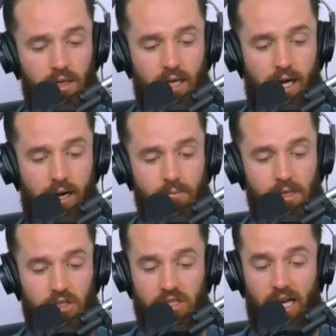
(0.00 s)

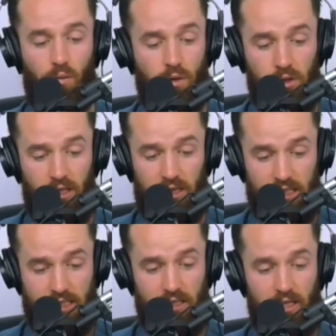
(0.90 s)
I just got really good at
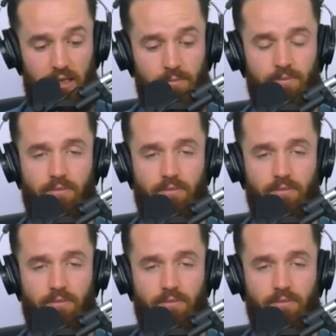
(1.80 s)
listening,